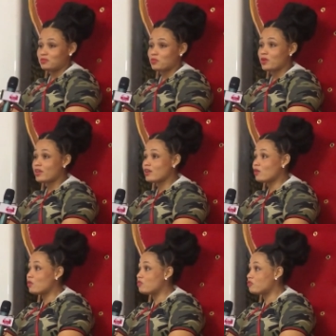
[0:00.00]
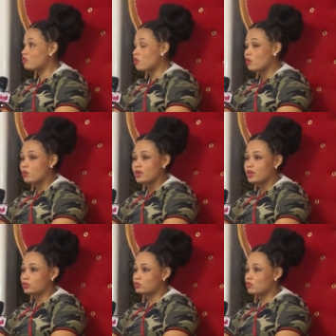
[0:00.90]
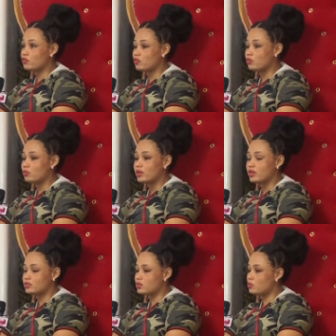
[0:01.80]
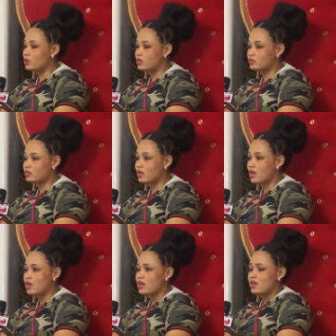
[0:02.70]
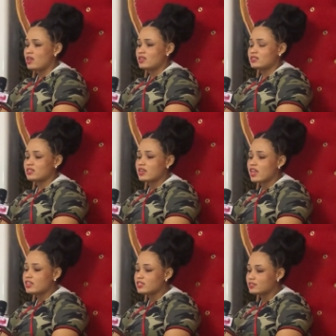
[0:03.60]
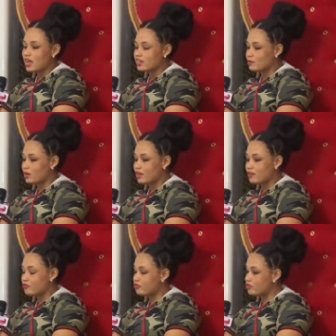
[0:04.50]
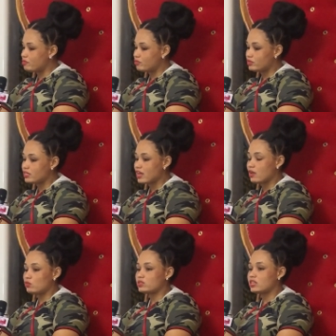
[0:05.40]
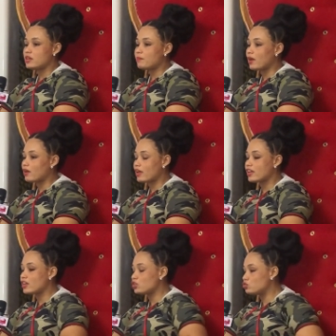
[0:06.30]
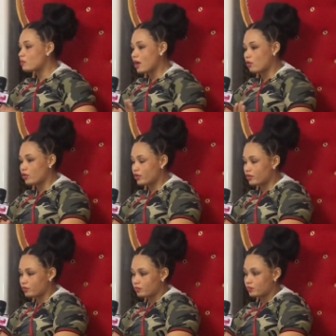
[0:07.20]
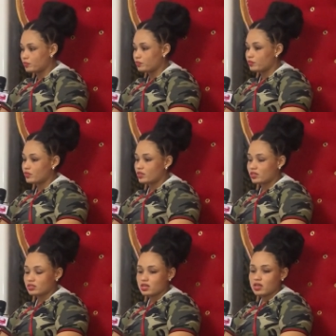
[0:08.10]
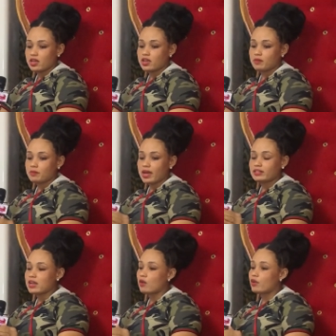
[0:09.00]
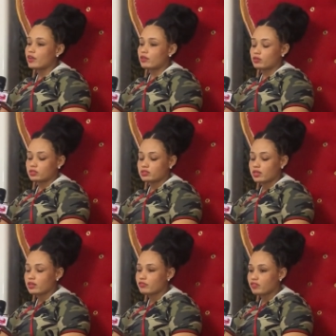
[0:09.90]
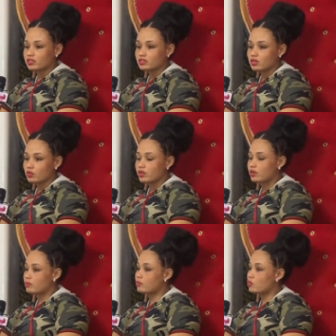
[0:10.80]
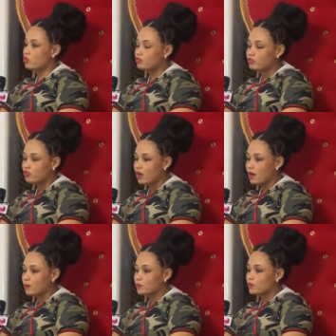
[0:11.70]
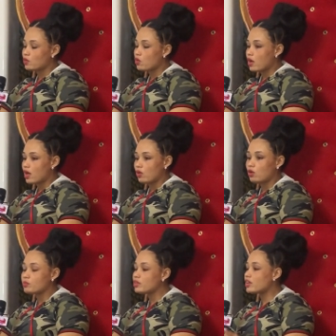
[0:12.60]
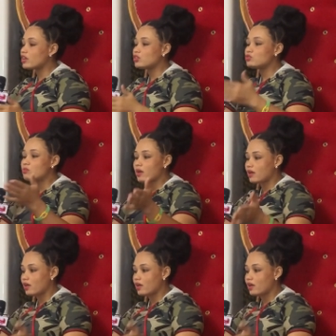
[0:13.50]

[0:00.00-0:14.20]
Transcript: where you come for, where you suffer, where you say, where you say. Say any sign your money and free mo near who say nipa no eye na juma awo ye yes ade awo ye no say infant say awo ye comfort a come near na juma